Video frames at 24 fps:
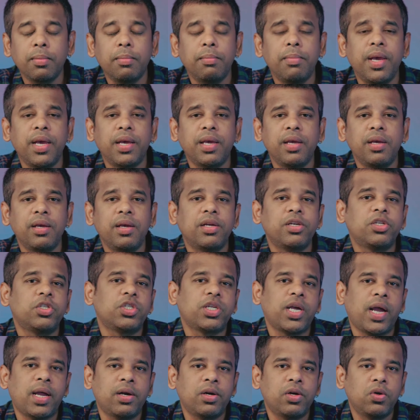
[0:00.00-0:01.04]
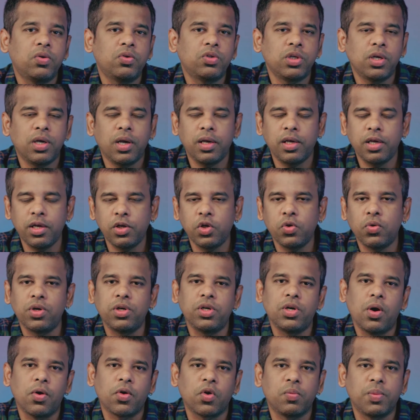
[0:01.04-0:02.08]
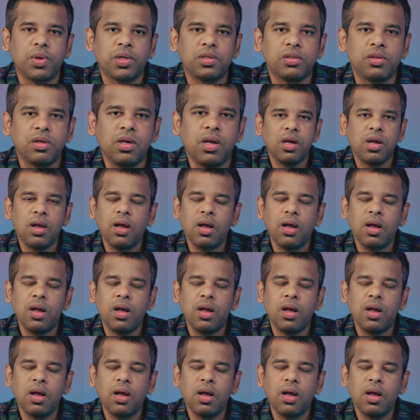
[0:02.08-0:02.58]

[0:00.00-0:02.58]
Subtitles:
making it stand out in your document.